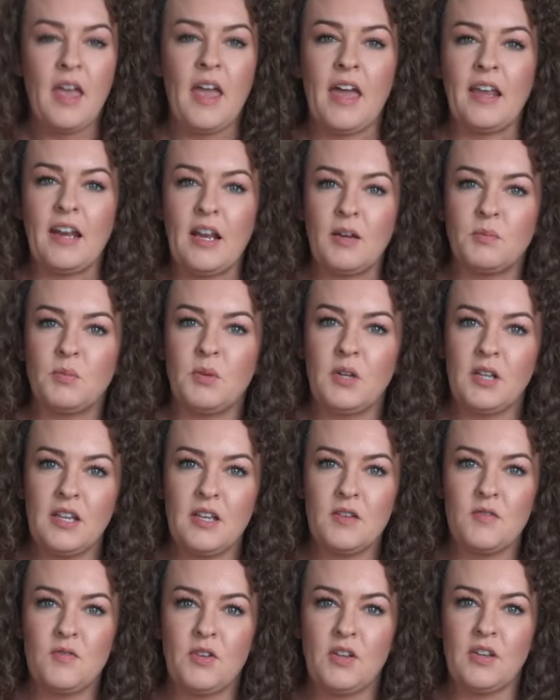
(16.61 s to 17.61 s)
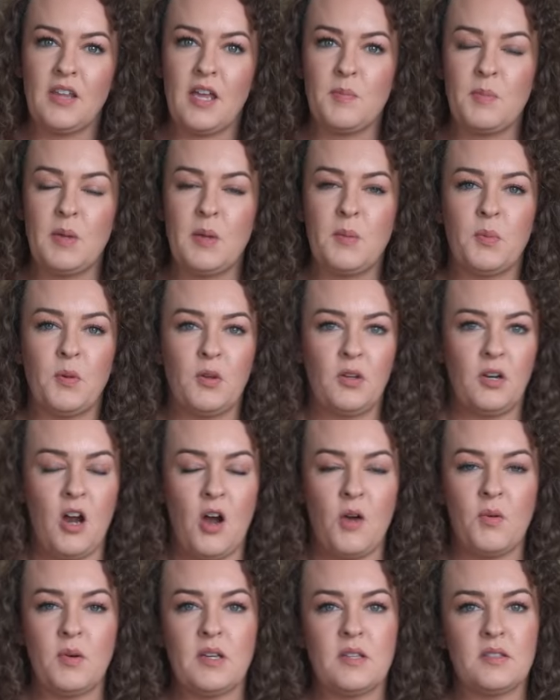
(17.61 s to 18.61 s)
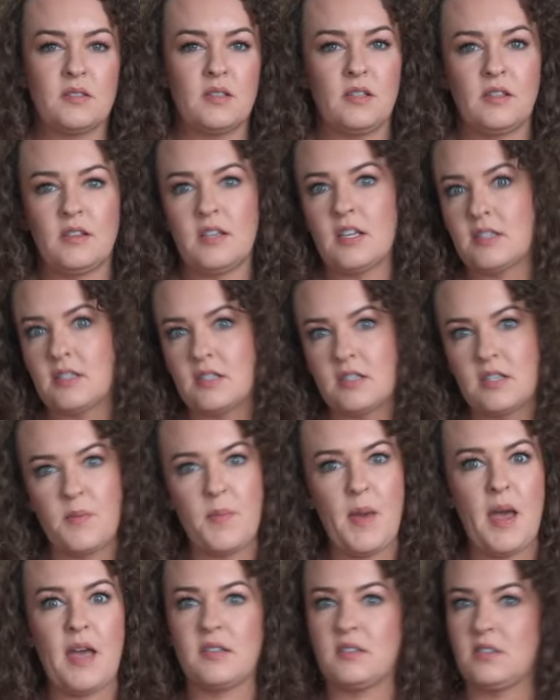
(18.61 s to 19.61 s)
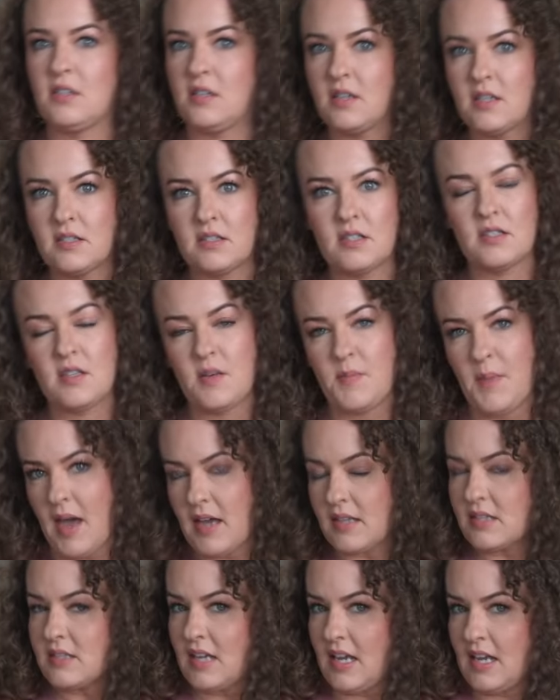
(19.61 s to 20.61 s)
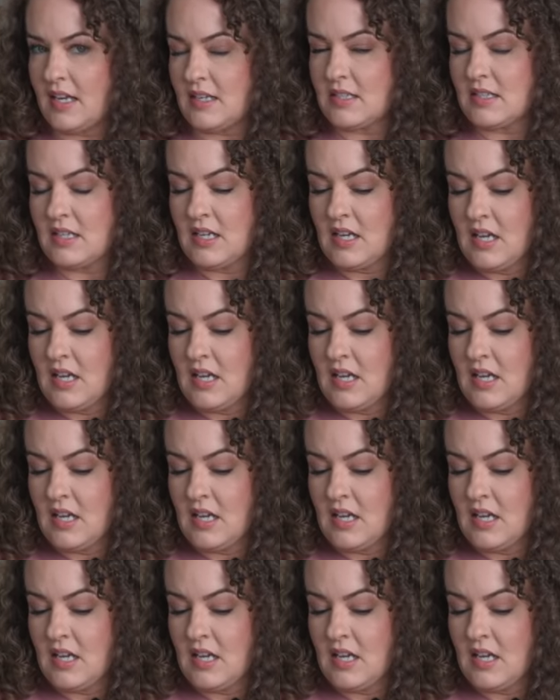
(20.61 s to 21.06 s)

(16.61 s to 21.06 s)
And I really feel like people are always like, this is the best or this is the best. And